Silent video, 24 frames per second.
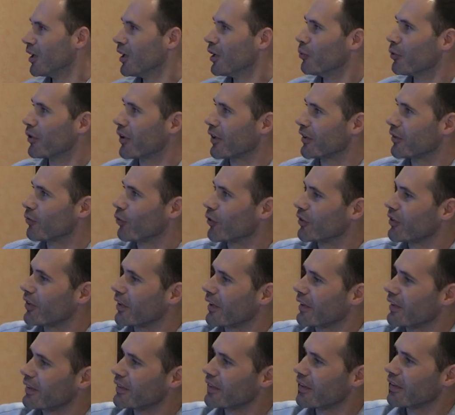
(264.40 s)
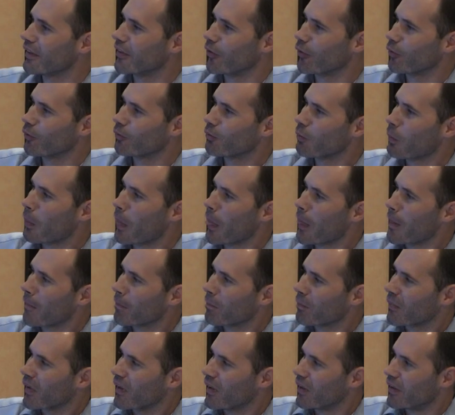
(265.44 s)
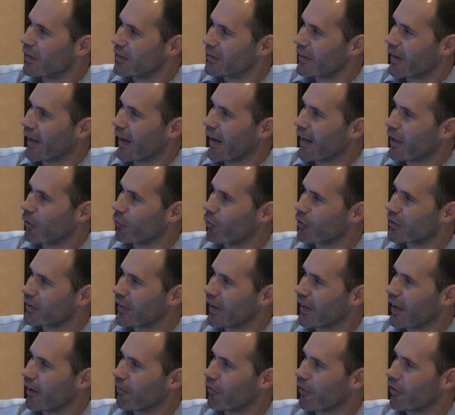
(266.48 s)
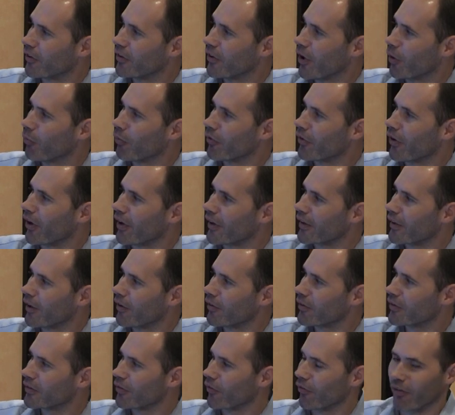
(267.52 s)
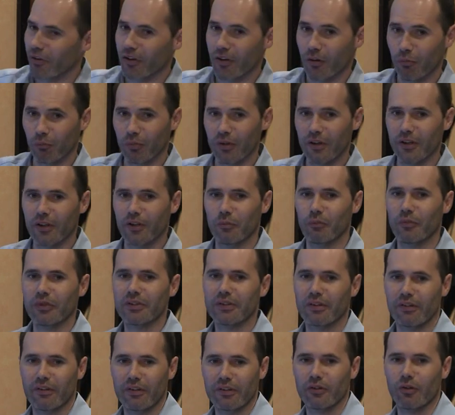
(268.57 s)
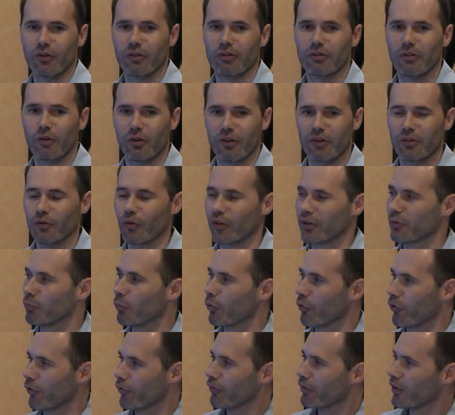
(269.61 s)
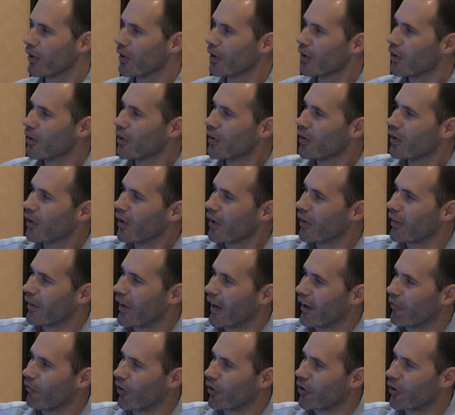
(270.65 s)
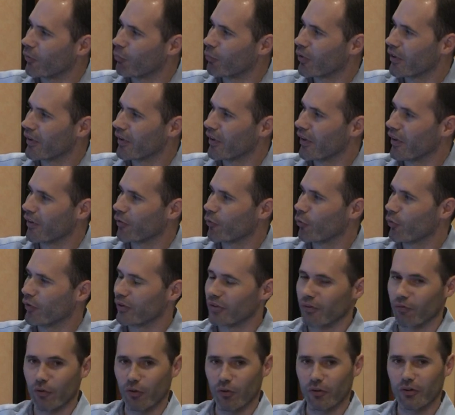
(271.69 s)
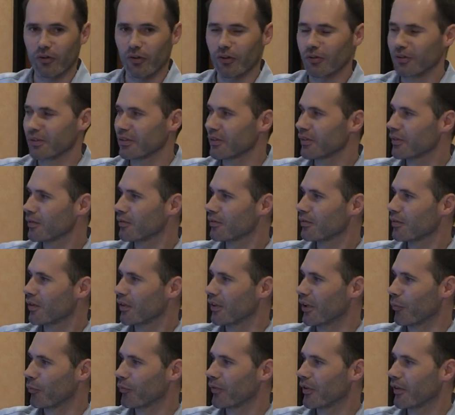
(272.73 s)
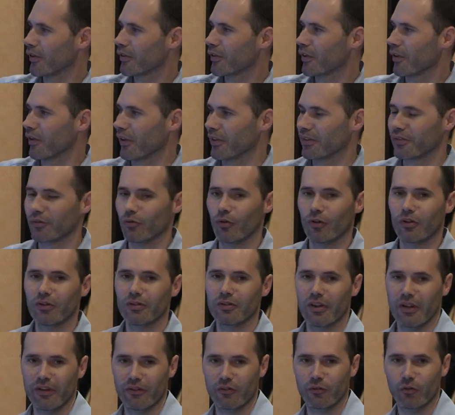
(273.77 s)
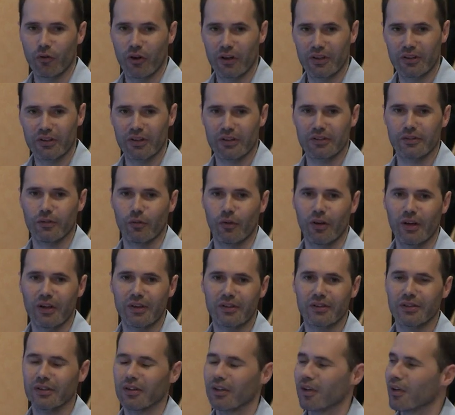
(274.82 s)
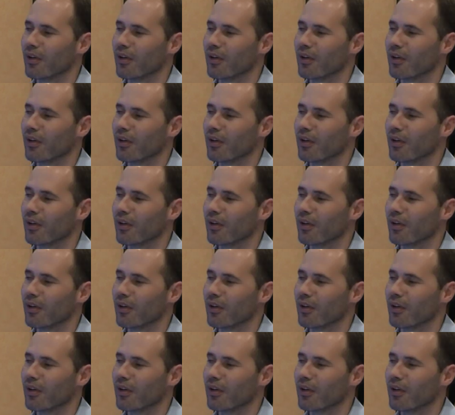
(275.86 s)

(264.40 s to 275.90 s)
Because what you can see here is the animals that have a double knockout, so they're completely missing the serotonin transporter, they have a complete increase of glucose, leptin, cholesterol, and triglycerides,